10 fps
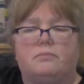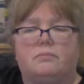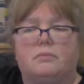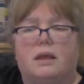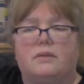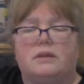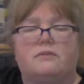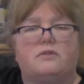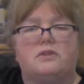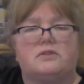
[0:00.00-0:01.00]
the
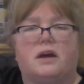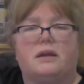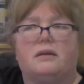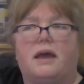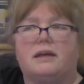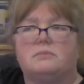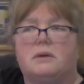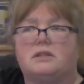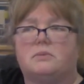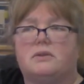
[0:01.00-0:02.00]
different design
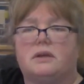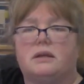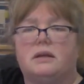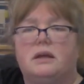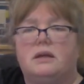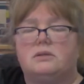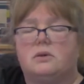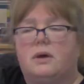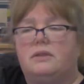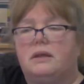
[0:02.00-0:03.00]
aspects with it.
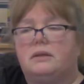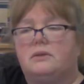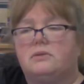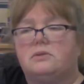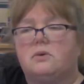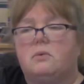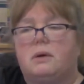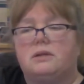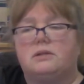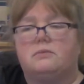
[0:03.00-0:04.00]
So I think that there's so
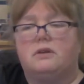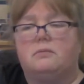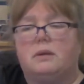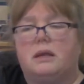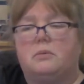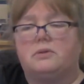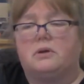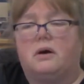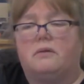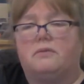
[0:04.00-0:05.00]
much that we've been able to
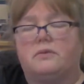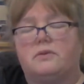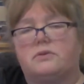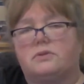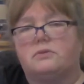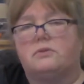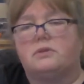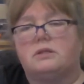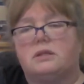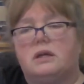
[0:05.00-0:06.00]
offer their
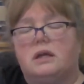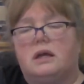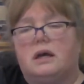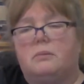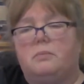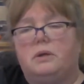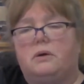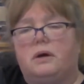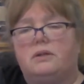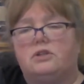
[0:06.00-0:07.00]
students
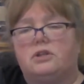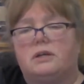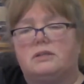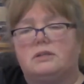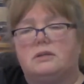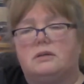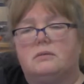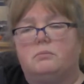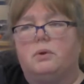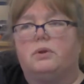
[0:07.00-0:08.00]
beyond just
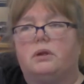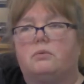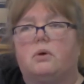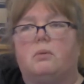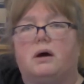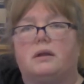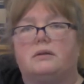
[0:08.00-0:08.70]
building a robot,